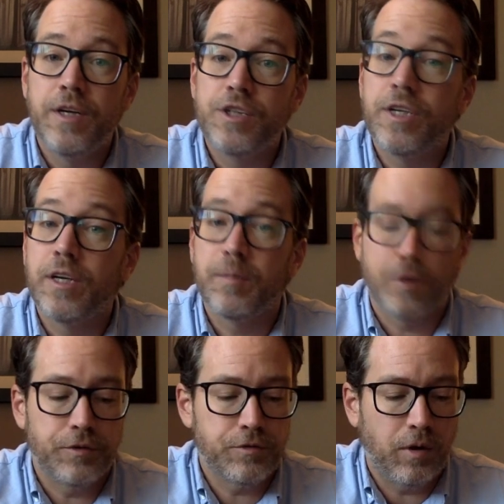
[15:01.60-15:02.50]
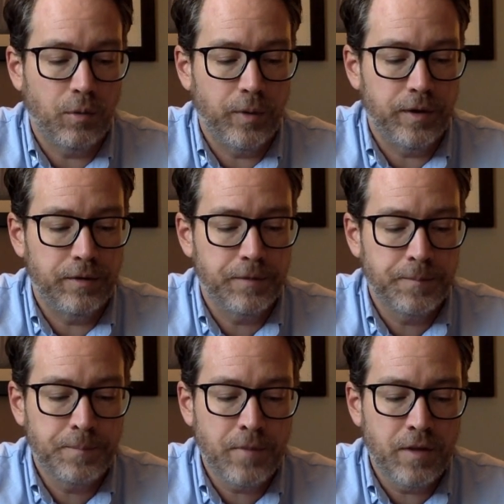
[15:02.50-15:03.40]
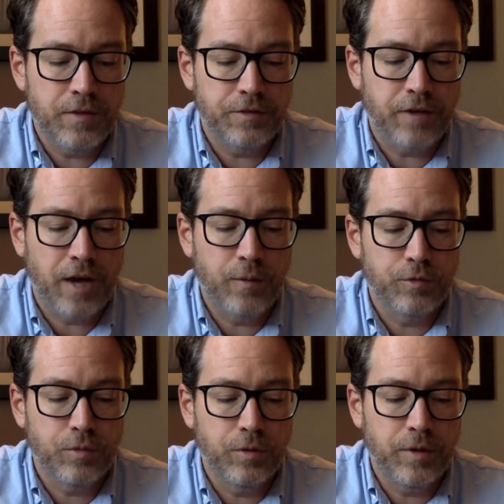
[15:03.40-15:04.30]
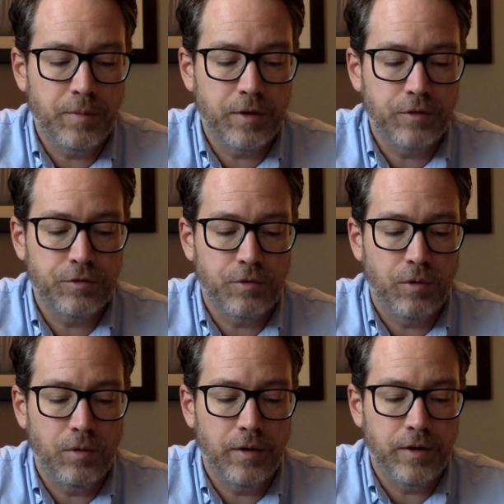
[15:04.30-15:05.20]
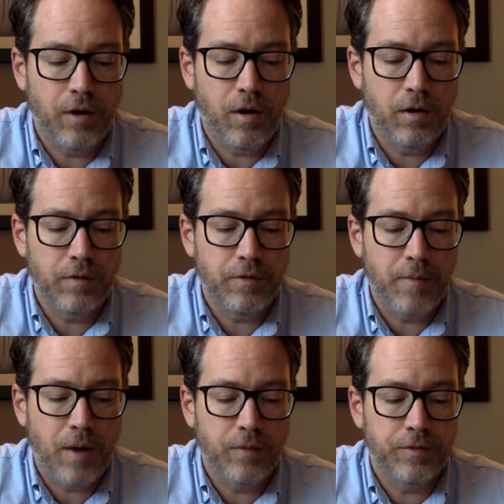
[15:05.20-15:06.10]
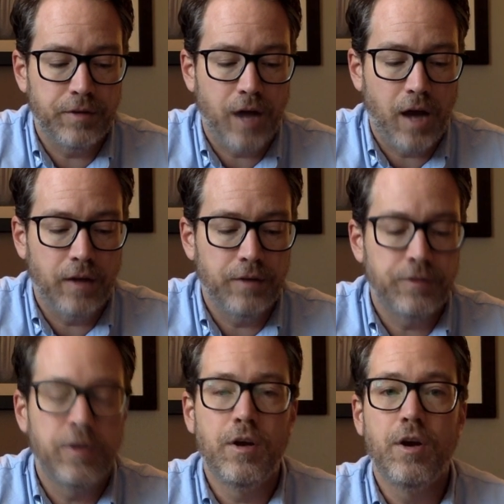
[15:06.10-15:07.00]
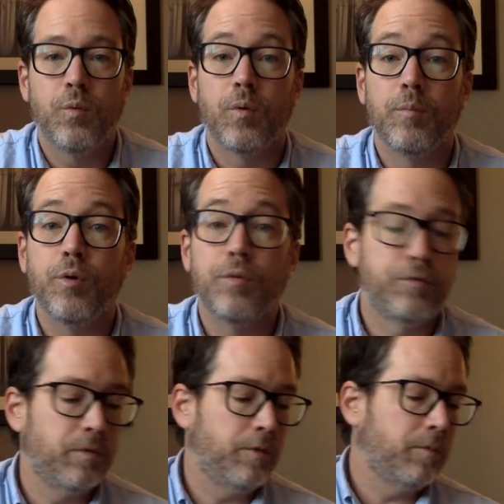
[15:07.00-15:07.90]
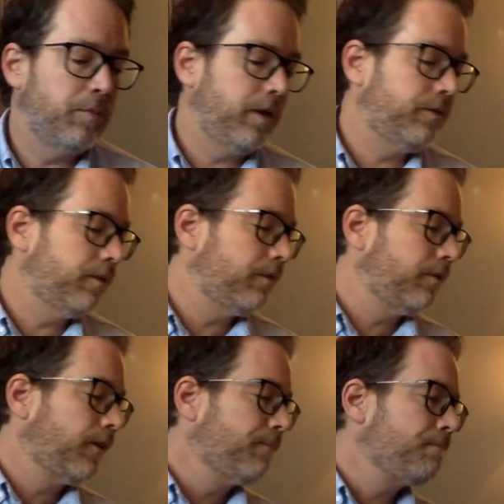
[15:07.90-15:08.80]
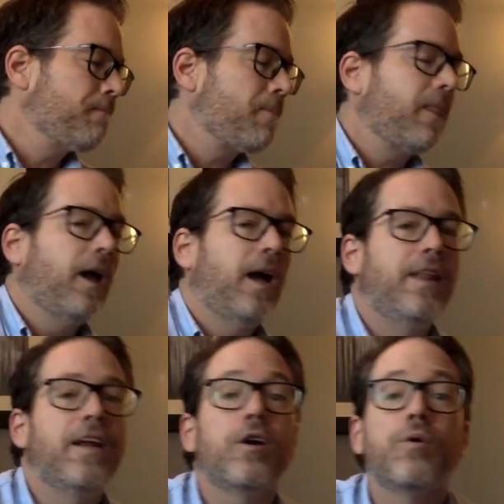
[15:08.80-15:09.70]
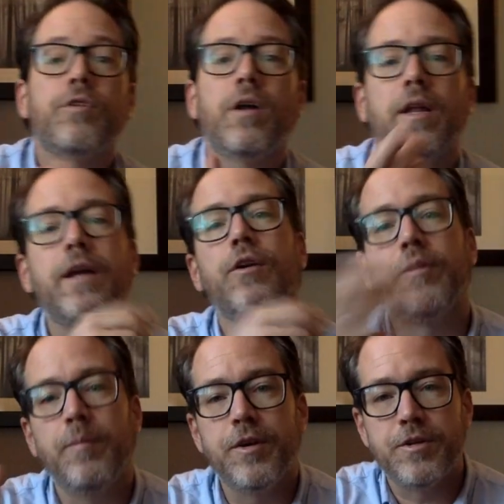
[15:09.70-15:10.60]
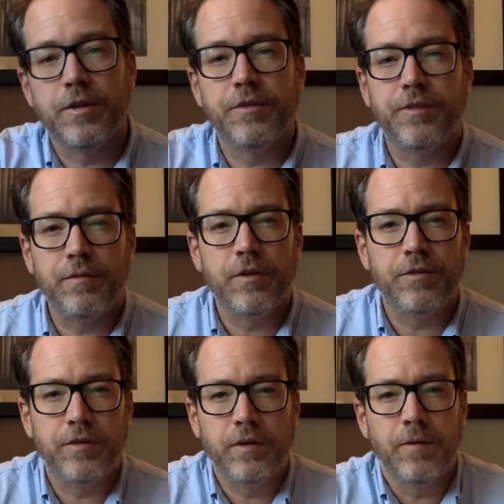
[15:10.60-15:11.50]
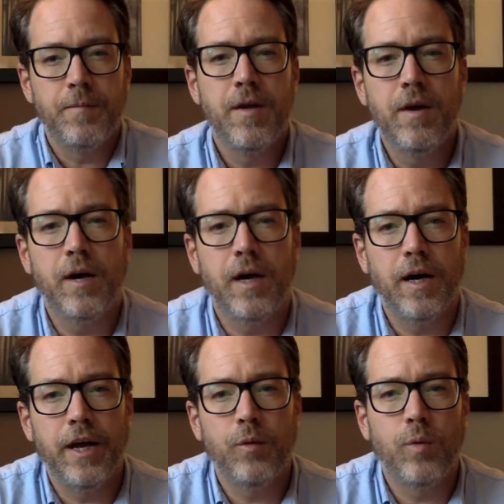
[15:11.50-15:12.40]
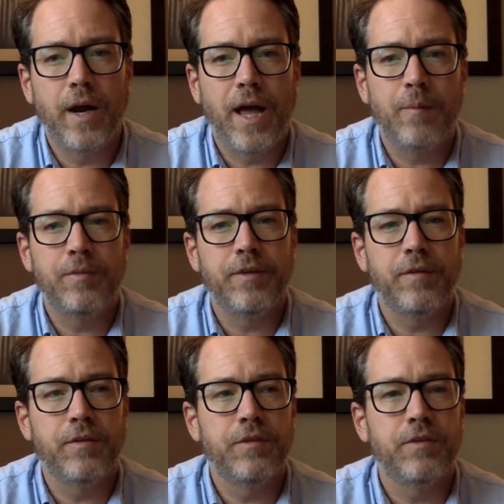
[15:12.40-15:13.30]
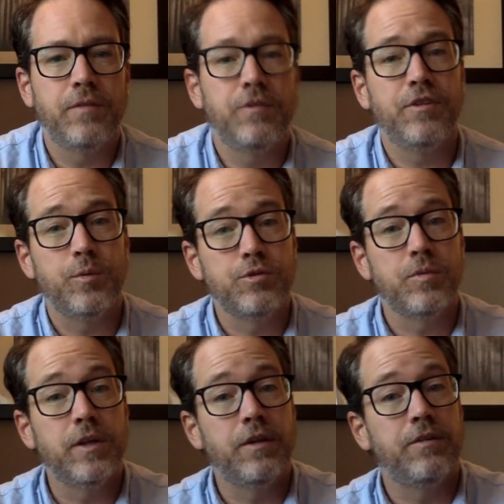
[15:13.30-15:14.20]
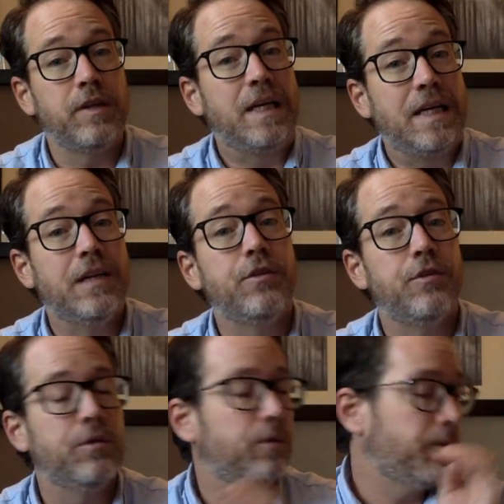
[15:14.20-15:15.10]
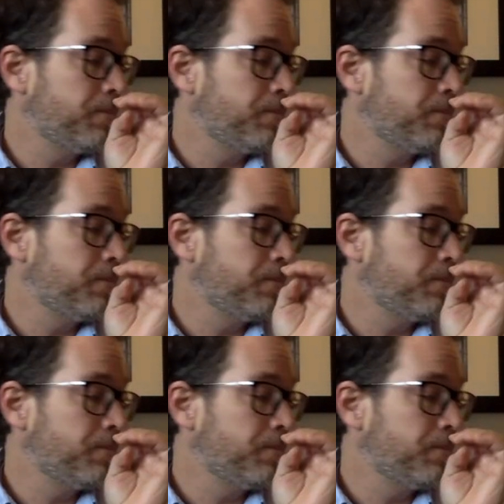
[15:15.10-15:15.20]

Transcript: shaken by a strong wind. The sky was rolled up like a scroll, and all of the mountains and islands were moved from their places. And then it goes on later to mention the seventh seal uh, and what happens after the seventh seal, which really does lead into